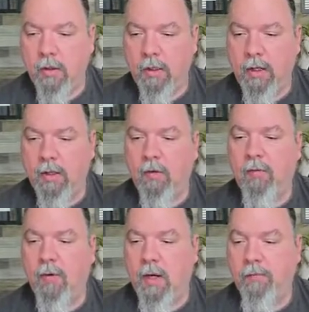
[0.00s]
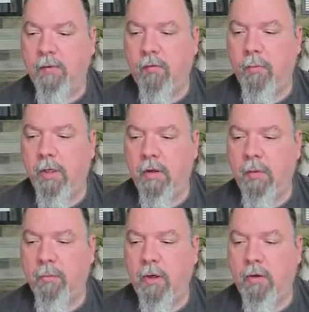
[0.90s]
You can't use the graphics to make
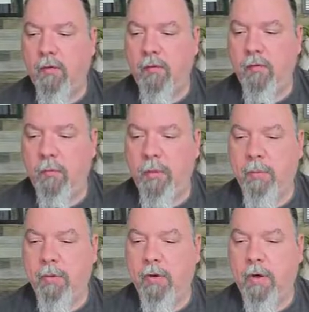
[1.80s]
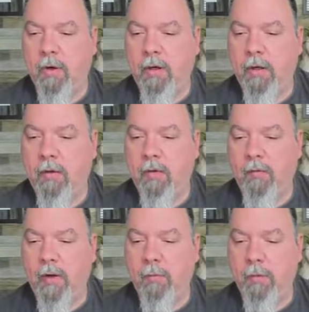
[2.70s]
clip art, digital paper, or any other
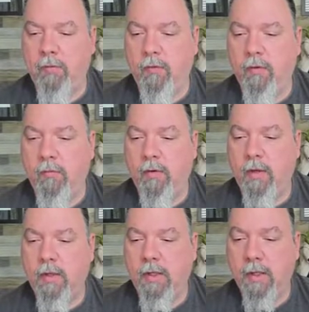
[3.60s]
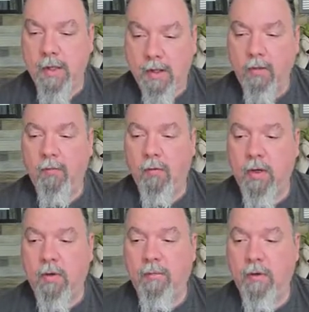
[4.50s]
design resource. You can use a
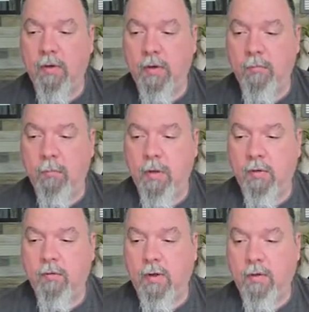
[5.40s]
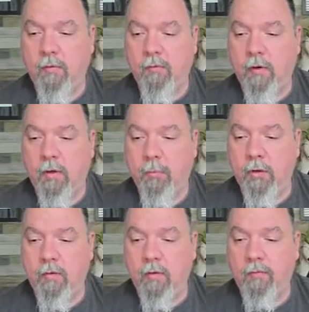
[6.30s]
graphic even without changes for any
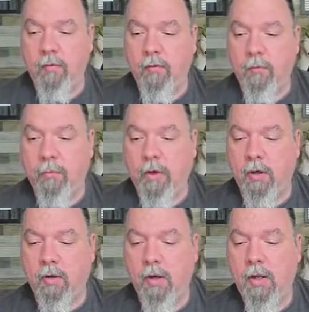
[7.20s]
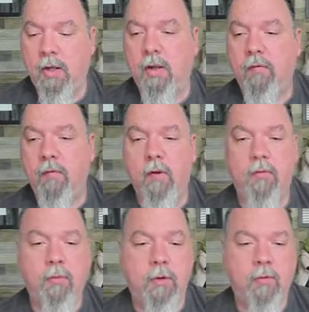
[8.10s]
printed or physical product. So this
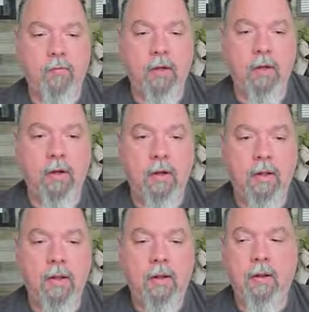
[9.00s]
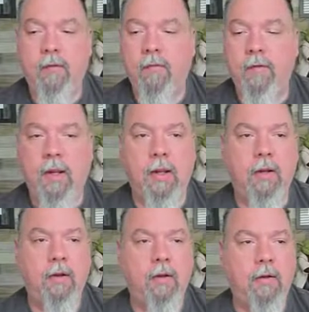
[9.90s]
is what they're saying. Let's
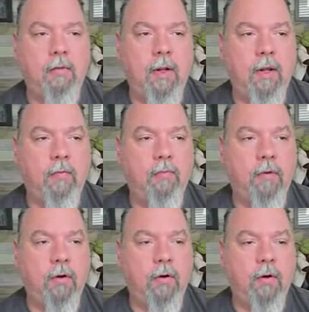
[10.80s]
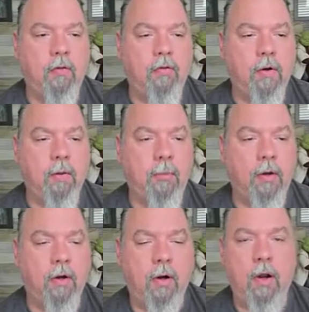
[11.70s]
say you have your shop
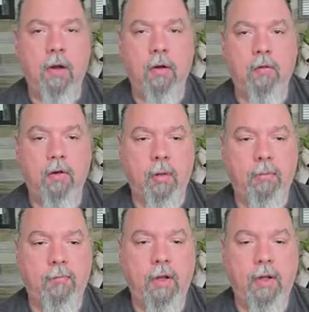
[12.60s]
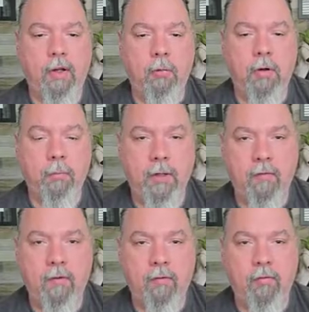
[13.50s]
here on Shopify and you want to make a
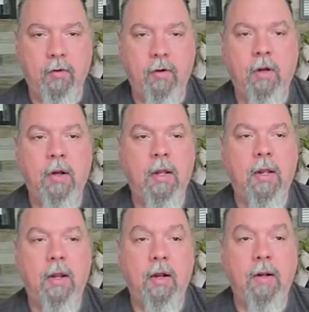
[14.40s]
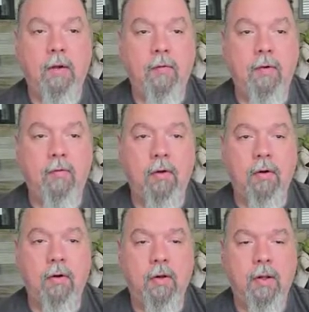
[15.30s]
t-shirt, and on that
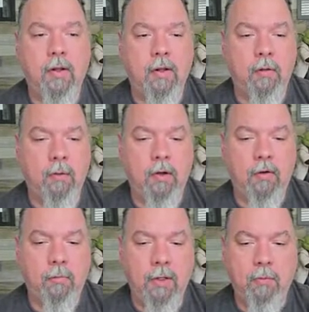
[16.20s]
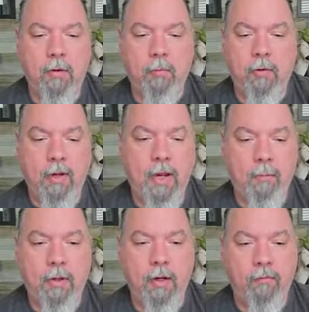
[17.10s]
t-shirt you wanted to make one about
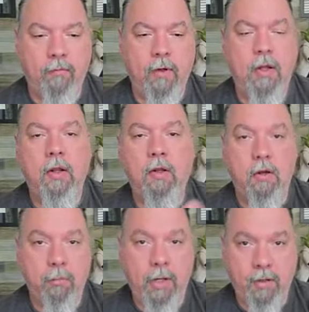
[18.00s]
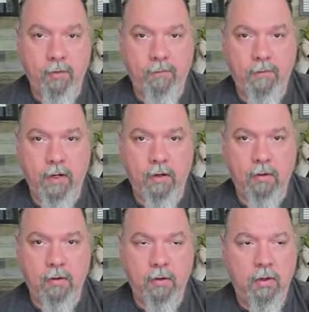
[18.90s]
camp life. You could buy this
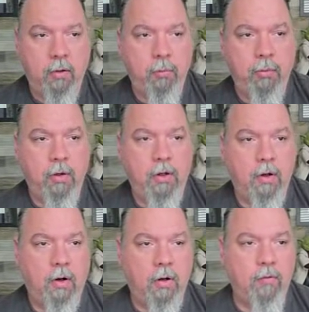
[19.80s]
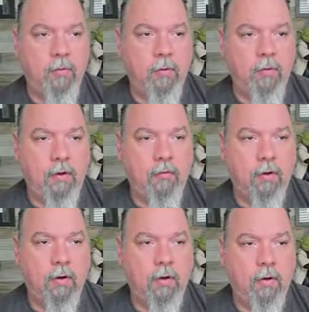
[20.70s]
file, put it onto a
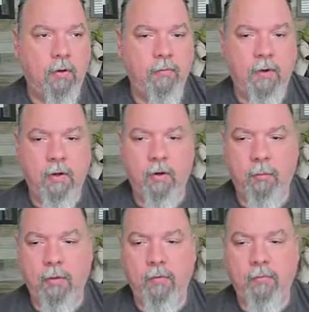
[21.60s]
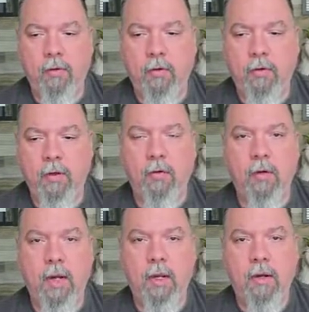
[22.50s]
t-shirt over here on Printful, you
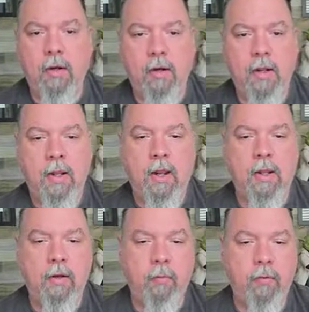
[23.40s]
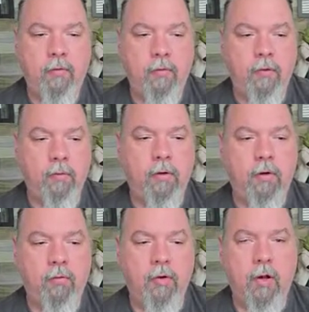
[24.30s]
create it, and then you push it through to
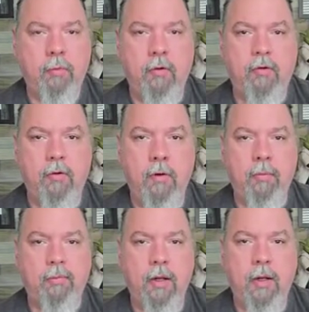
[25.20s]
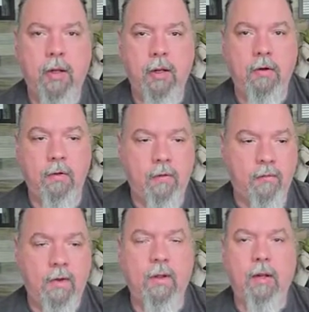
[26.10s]
your shop on Shopify and you can
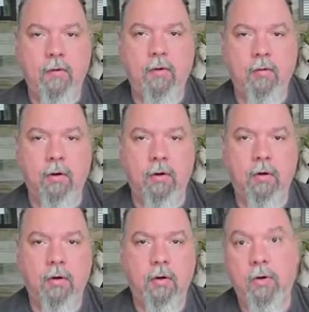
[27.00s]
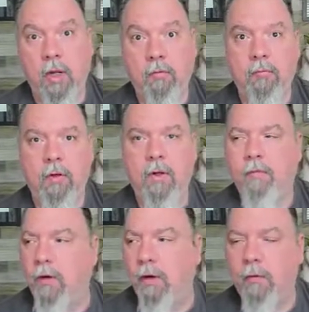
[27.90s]
sell that t-shirt. Okay, very